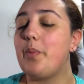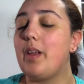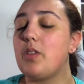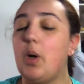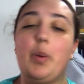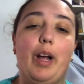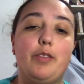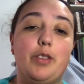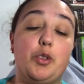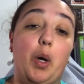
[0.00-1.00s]
So I would have
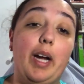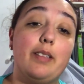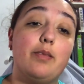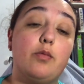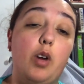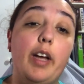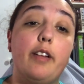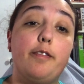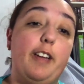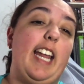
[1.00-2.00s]
to try and write
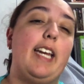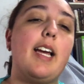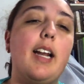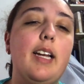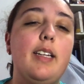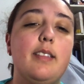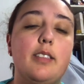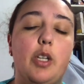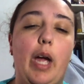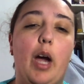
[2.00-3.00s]
it phonetically,
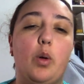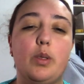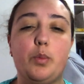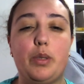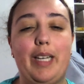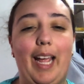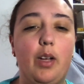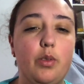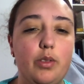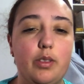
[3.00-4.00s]
so how it's
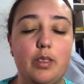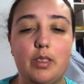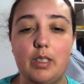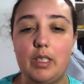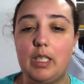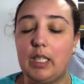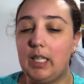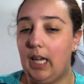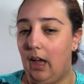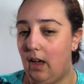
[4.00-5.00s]
pronounced,
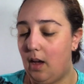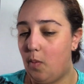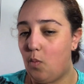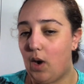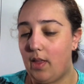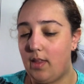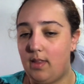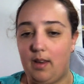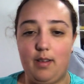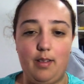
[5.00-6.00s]
rather
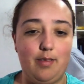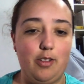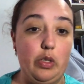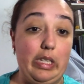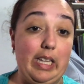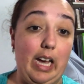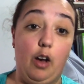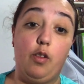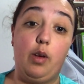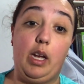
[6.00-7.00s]
than using the
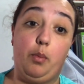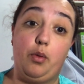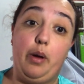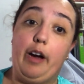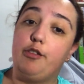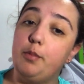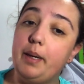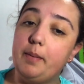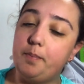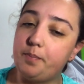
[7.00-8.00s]
Hebrew
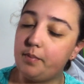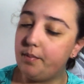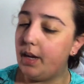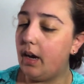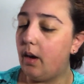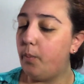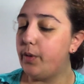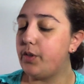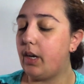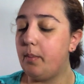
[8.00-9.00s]
alphabet,
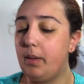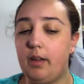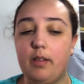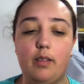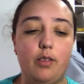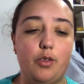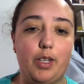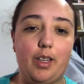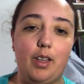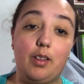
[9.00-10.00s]
which can be
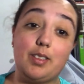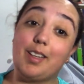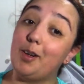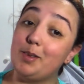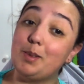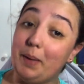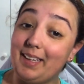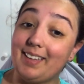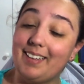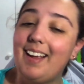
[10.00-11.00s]
tricky because I don't
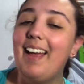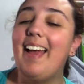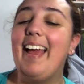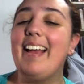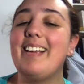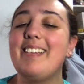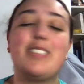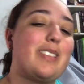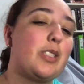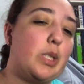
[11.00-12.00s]
speak it, and
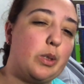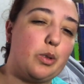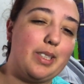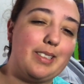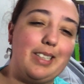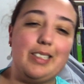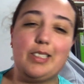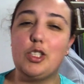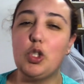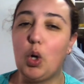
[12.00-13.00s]
Google
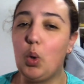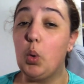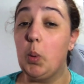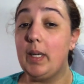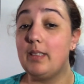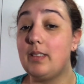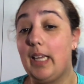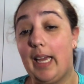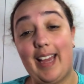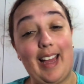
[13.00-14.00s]
Translate's not always
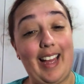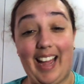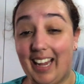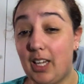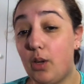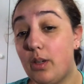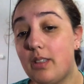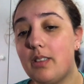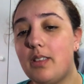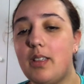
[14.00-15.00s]
accurate.